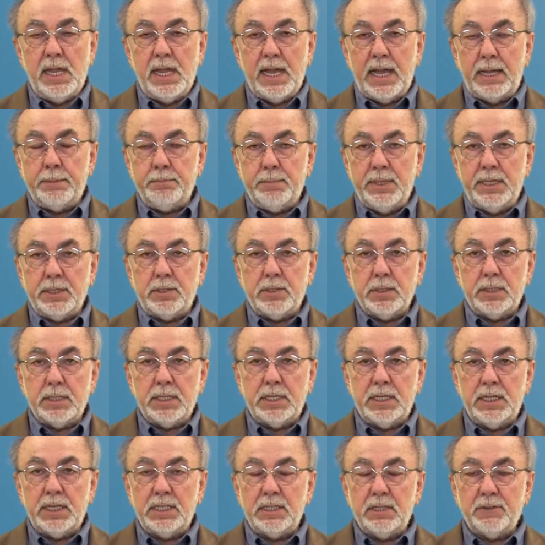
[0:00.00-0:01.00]
I mentioned
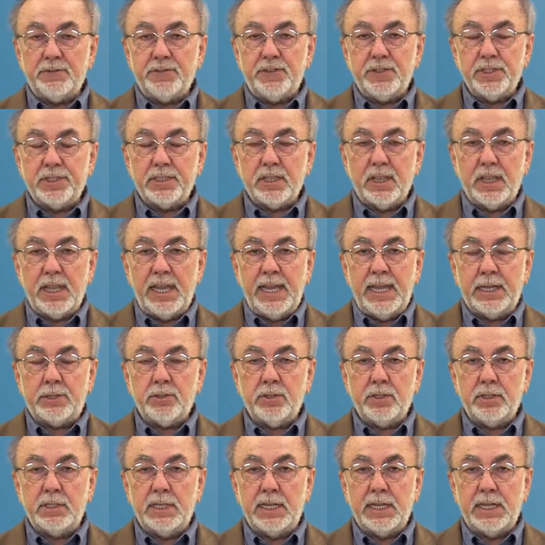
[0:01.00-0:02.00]
here in the first
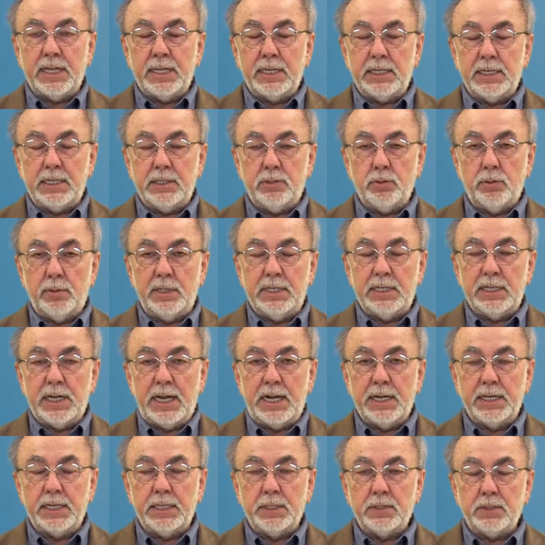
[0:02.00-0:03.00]
lecture and in, during
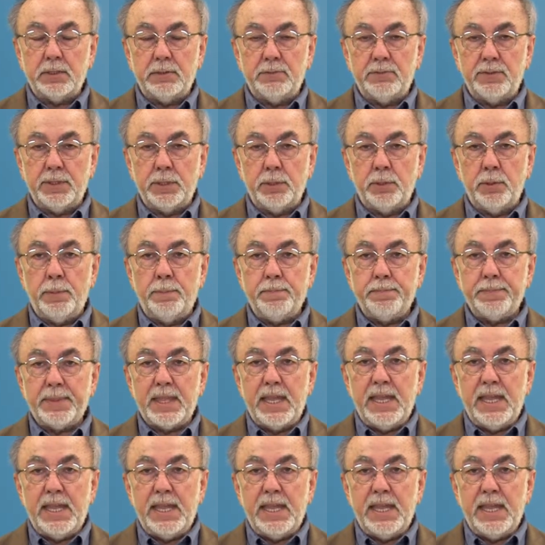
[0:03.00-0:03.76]
our interview